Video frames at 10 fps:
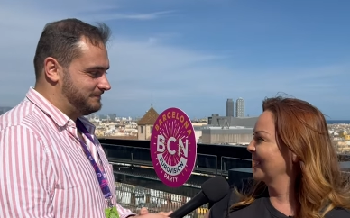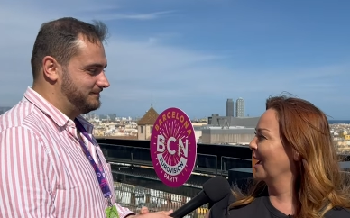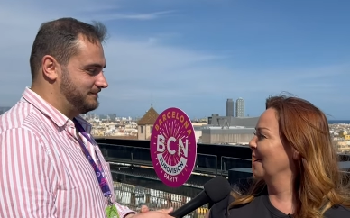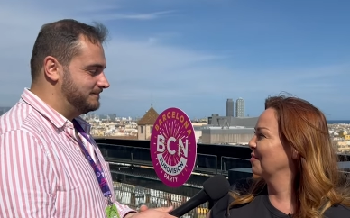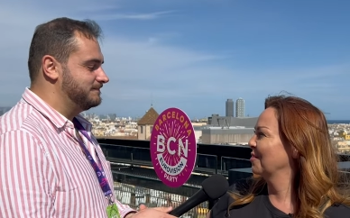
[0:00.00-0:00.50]
Speaker 1: they
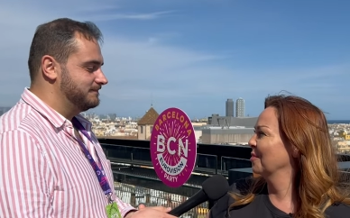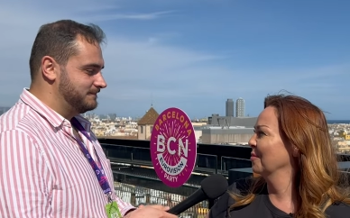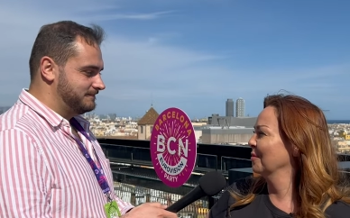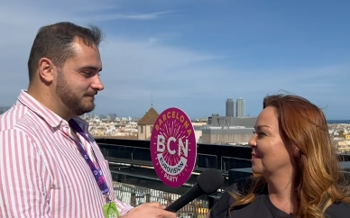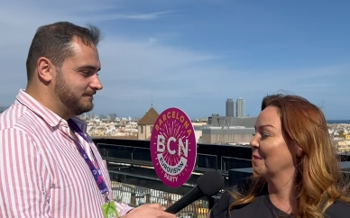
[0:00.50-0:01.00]
have
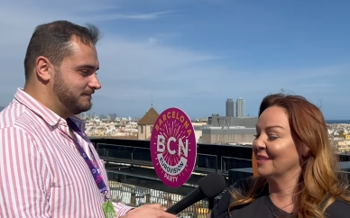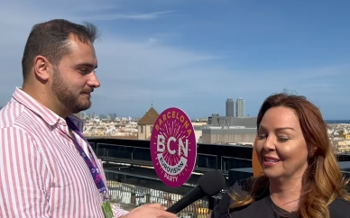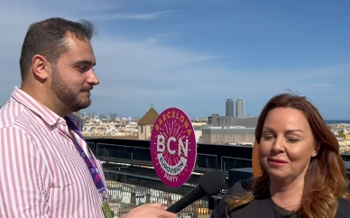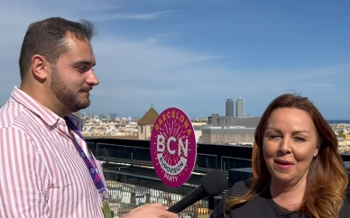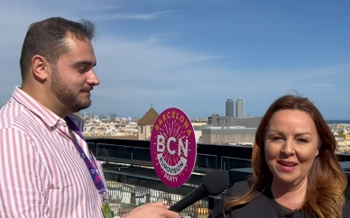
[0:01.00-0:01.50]
from
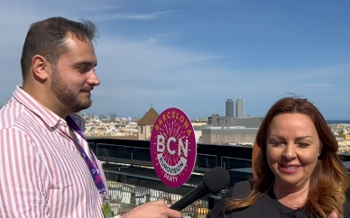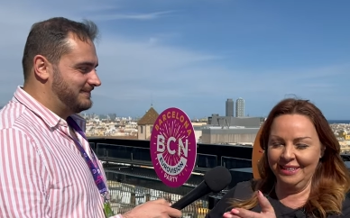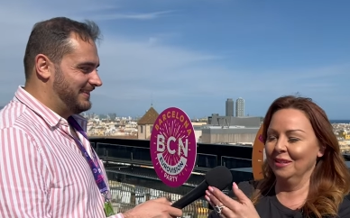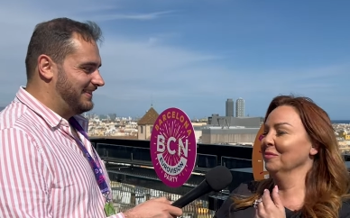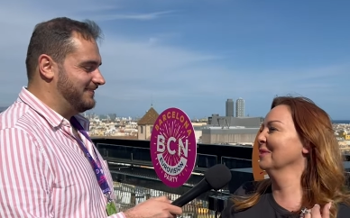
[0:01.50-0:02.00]
especially my
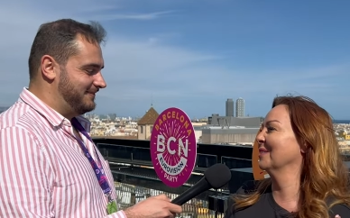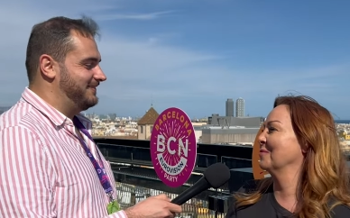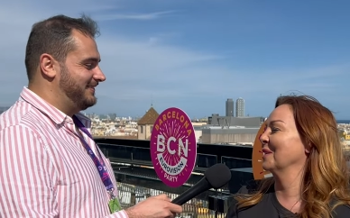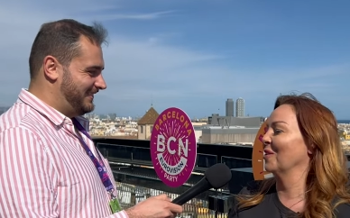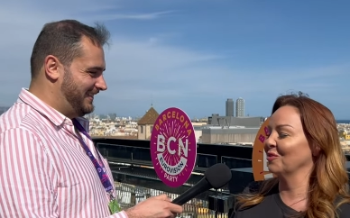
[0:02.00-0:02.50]
team,
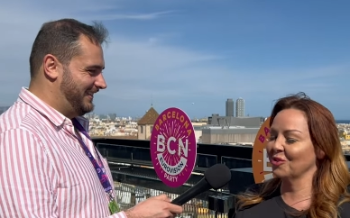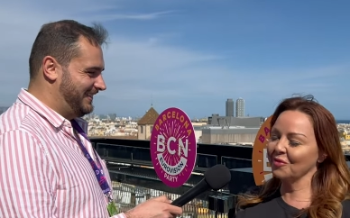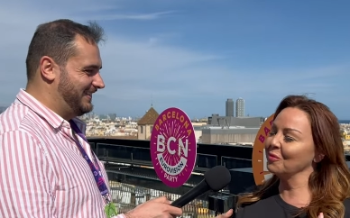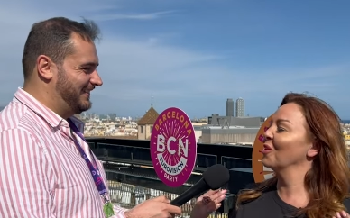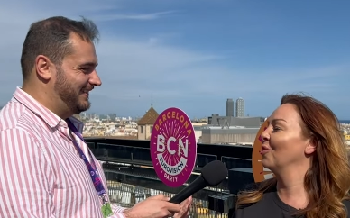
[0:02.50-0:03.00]
but also
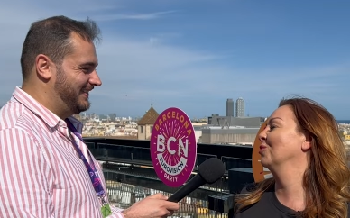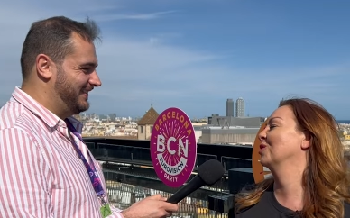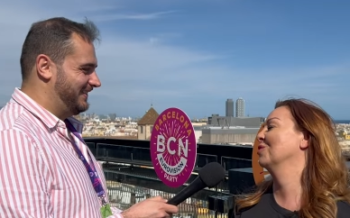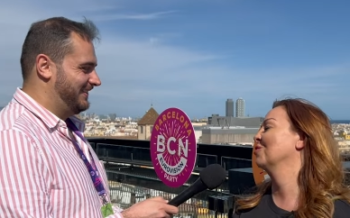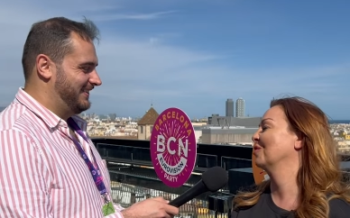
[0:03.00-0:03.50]
from all the
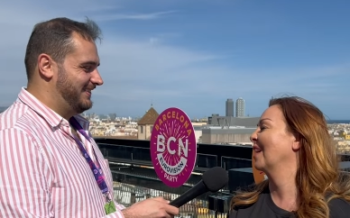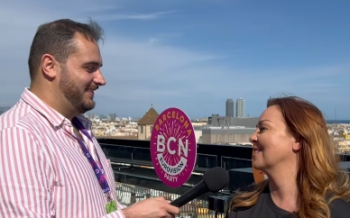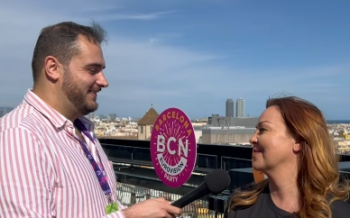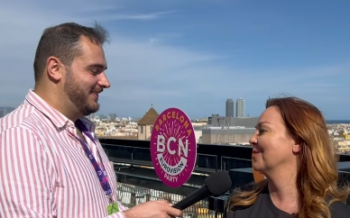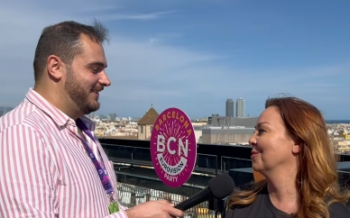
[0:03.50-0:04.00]

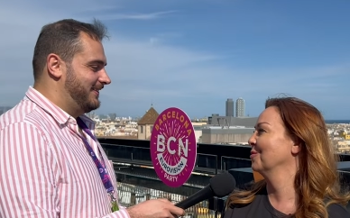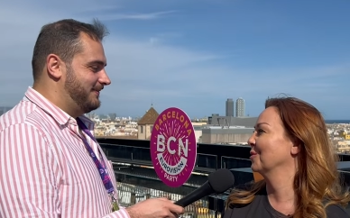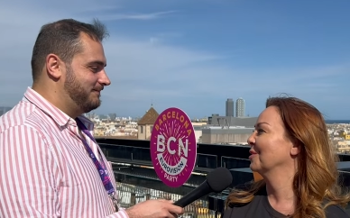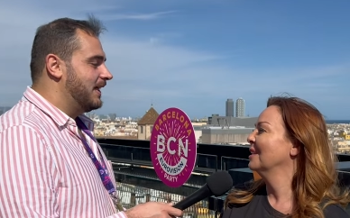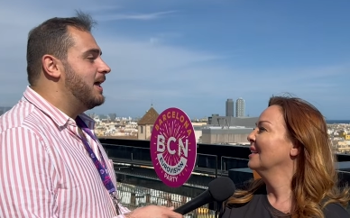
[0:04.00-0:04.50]
Eurofans all
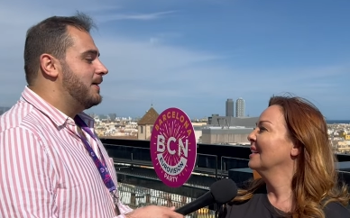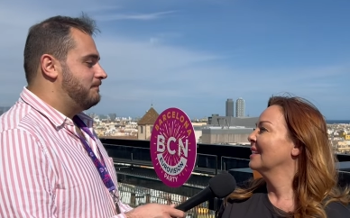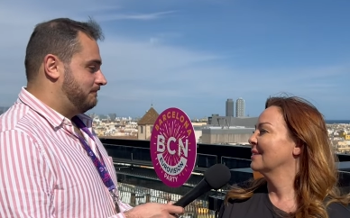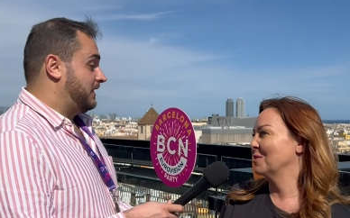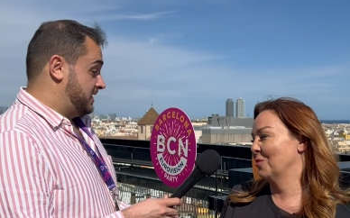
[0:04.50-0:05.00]
over.
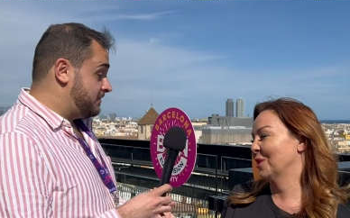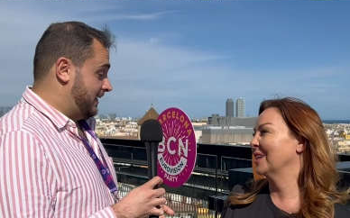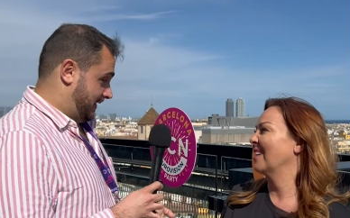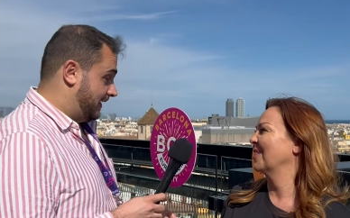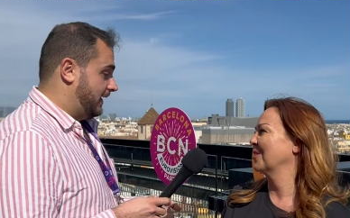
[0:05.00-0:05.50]
We're working
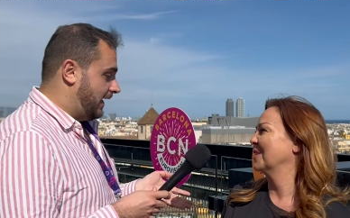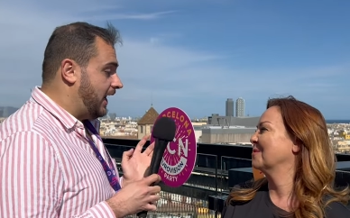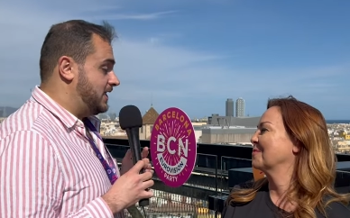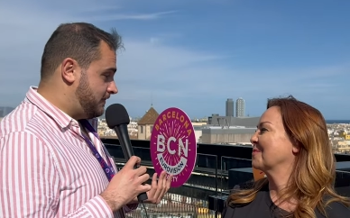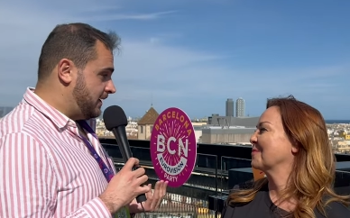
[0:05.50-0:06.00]
hard on it.
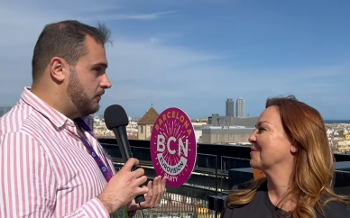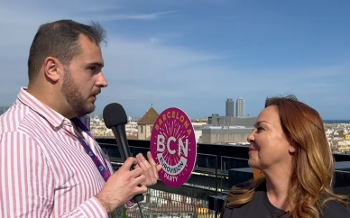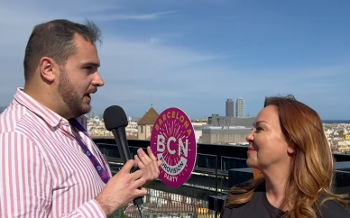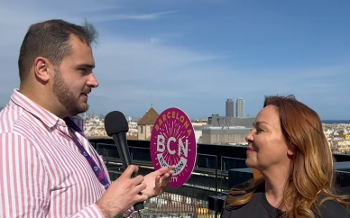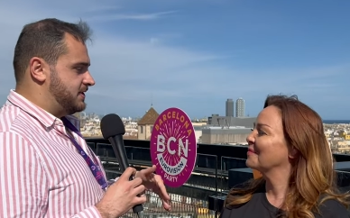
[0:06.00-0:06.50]
Speaker 2: It's been a
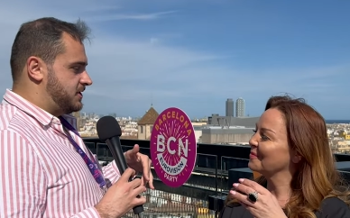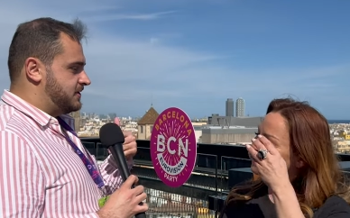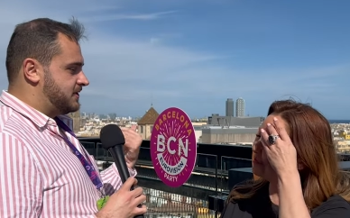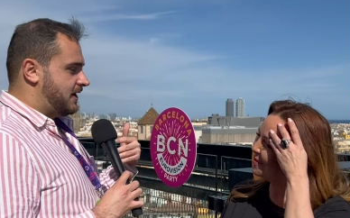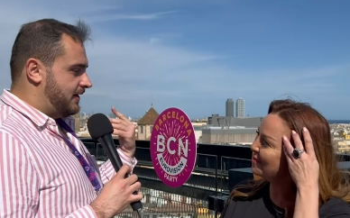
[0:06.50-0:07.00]
while since you
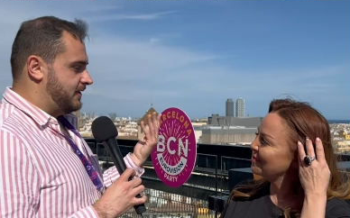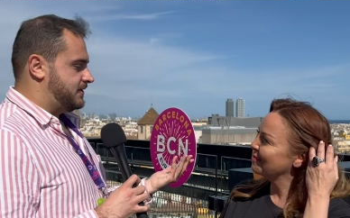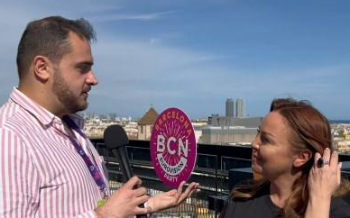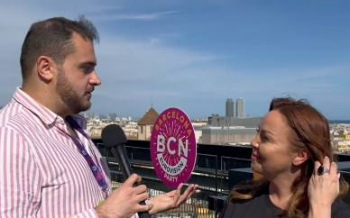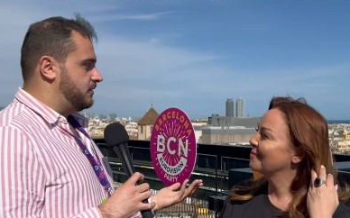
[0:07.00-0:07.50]
started
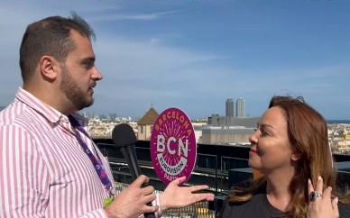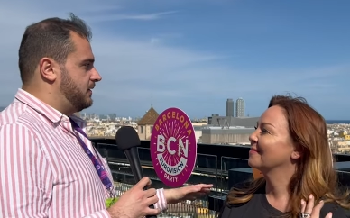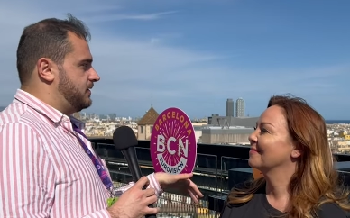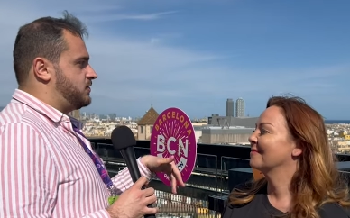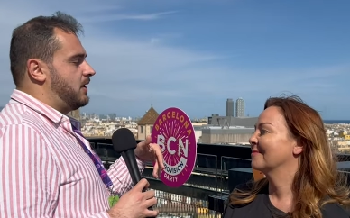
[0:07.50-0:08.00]
to
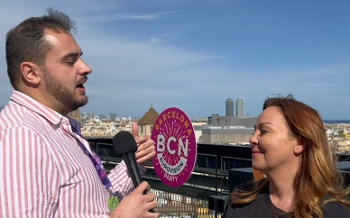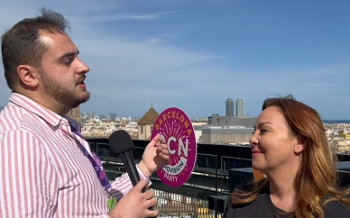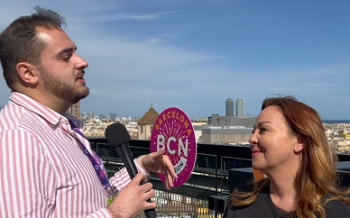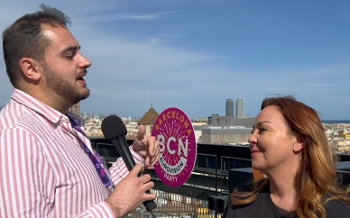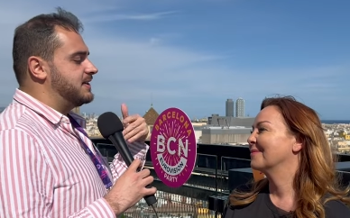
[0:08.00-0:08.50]
try
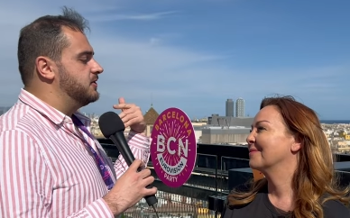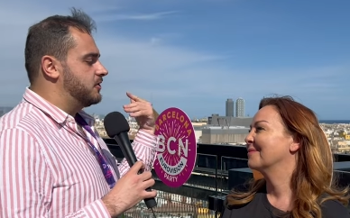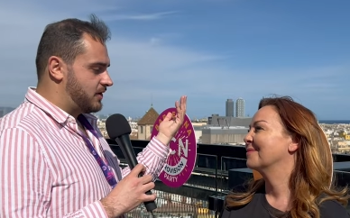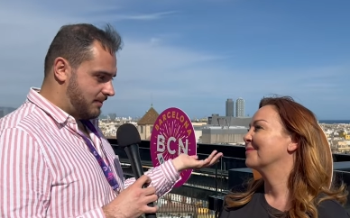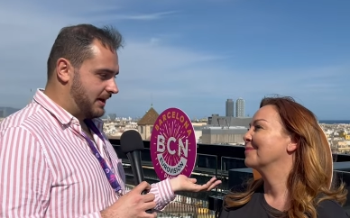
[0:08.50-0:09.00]
to get
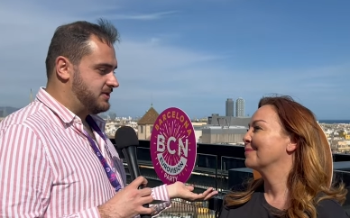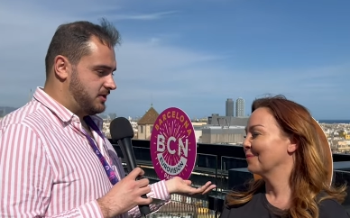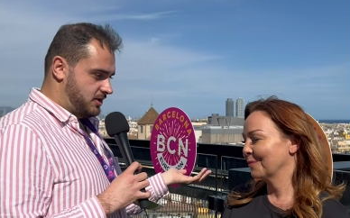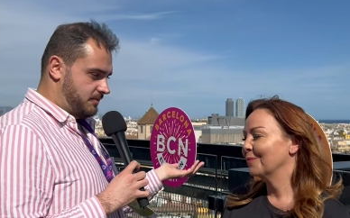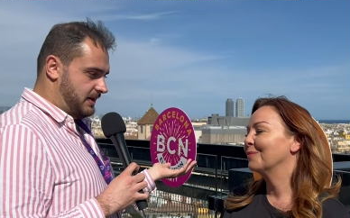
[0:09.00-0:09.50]
Andorra back to
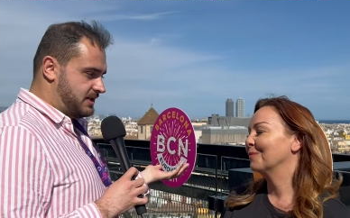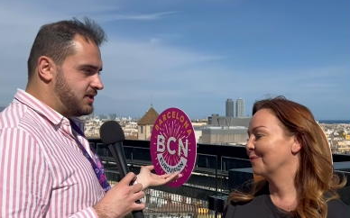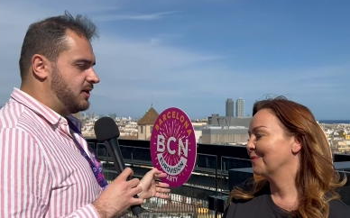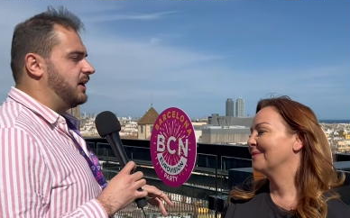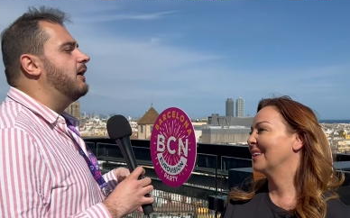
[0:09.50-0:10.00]

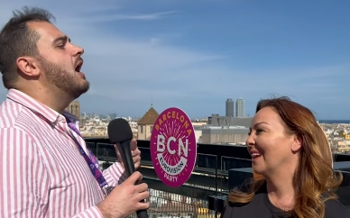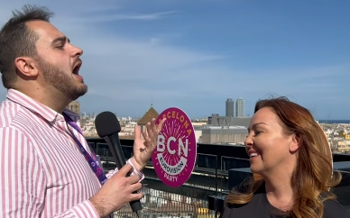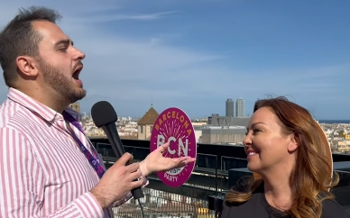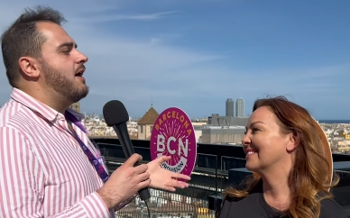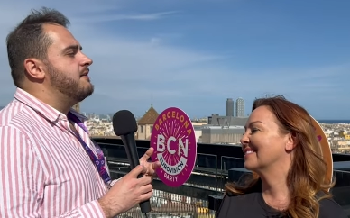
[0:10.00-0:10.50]
Eurovision. Now,
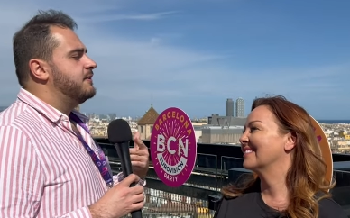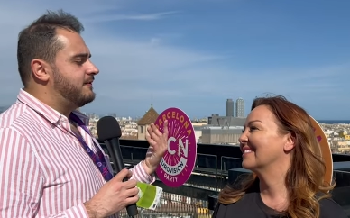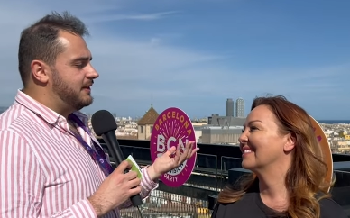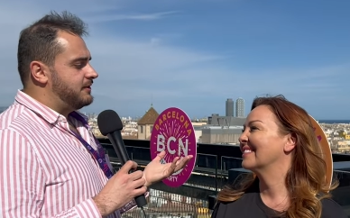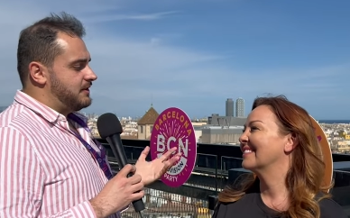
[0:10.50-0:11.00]
how have you
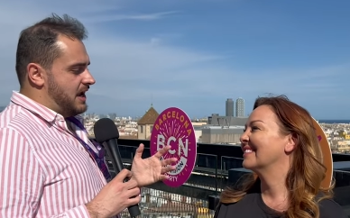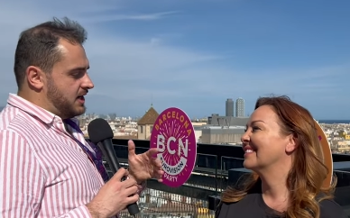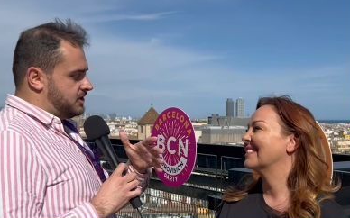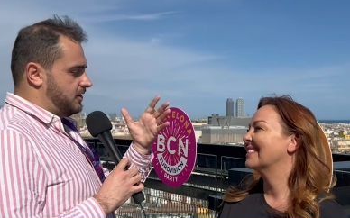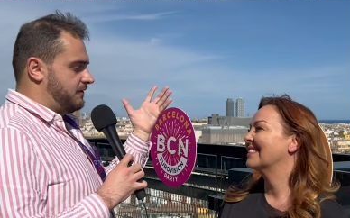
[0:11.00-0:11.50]
felt the
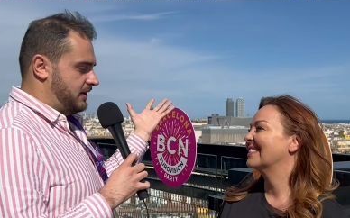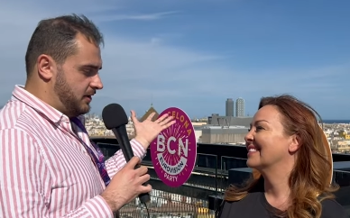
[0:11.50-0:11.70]
reaction of the